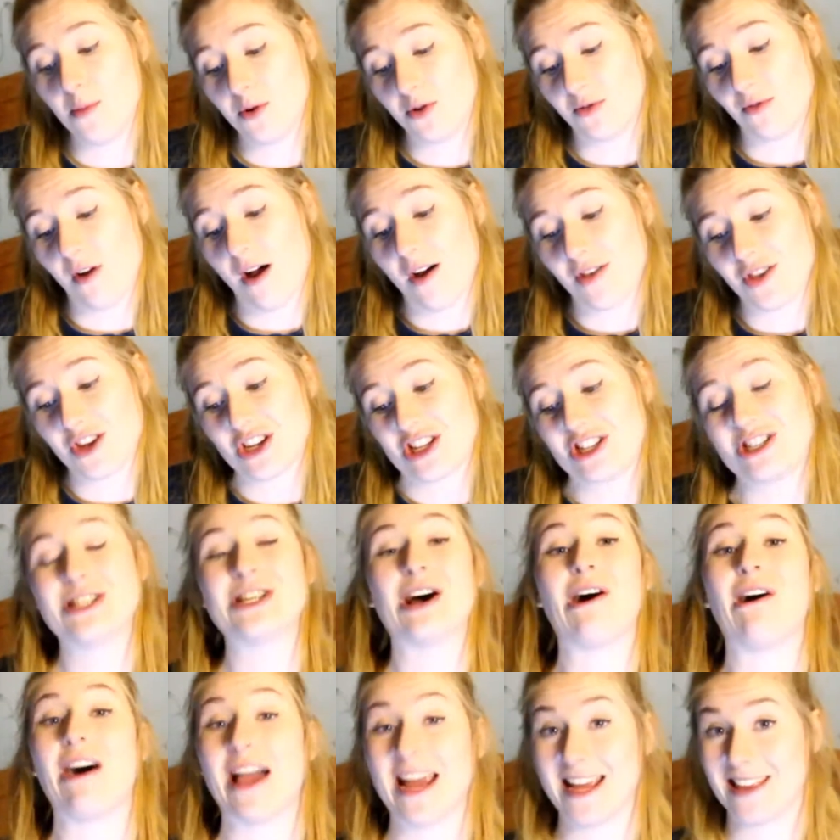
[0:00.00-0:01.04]
would rather
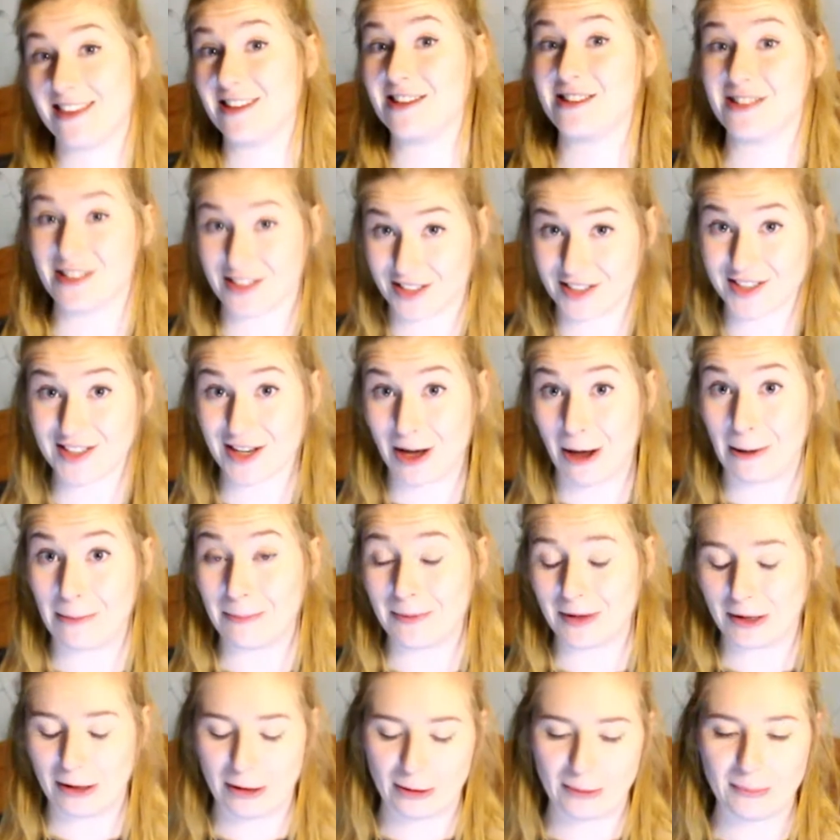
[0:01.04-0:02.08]
die than disturb
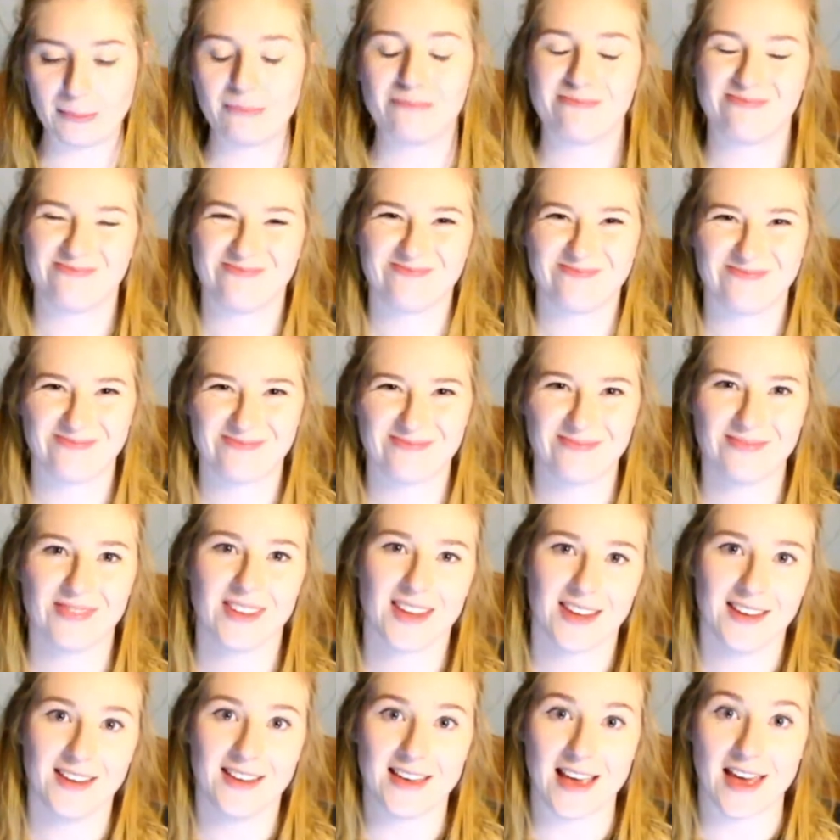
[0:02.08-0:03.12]
you.
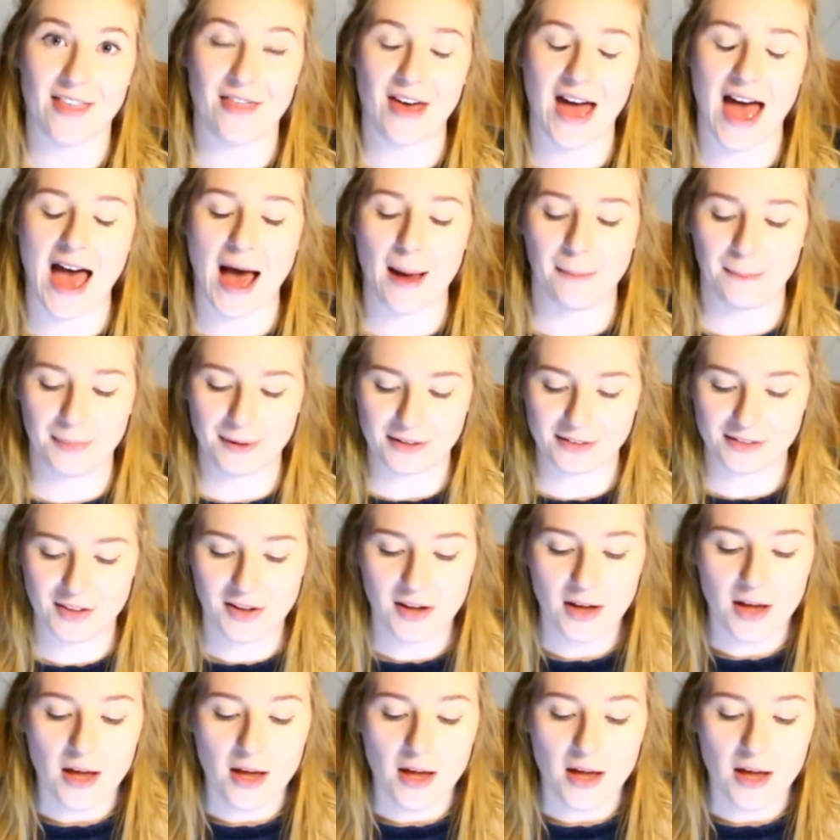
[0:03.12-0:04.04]
Yeah, that happened.